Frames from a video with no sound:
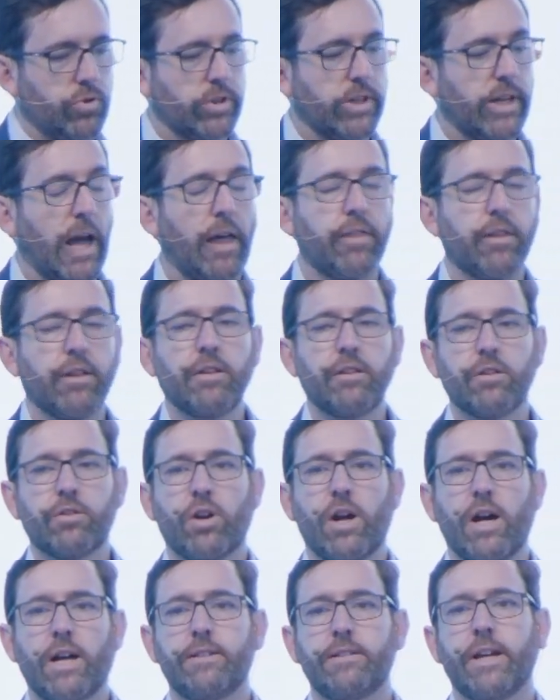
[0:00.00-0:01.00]
gather the
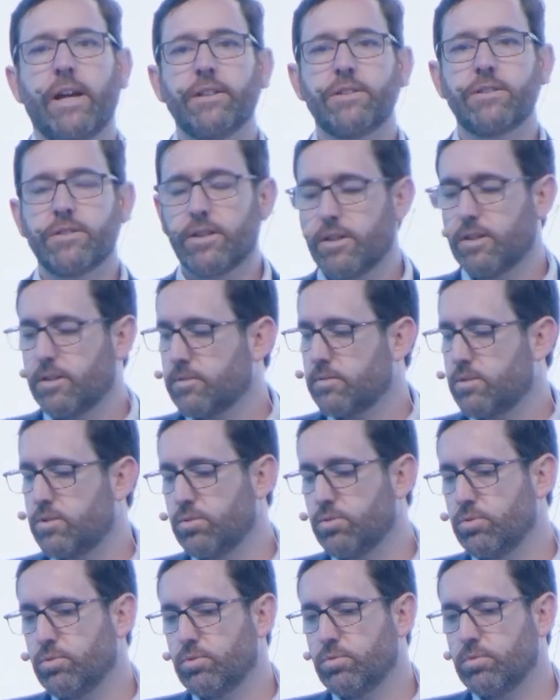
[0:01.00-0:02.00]
right data,
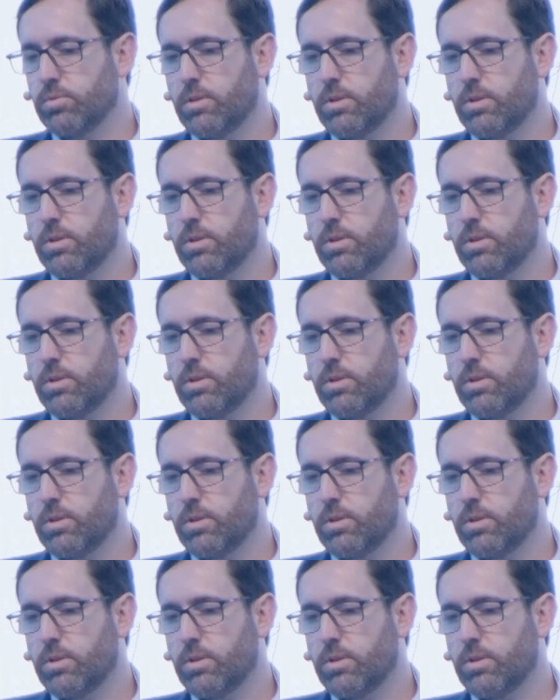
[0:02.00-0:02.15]
to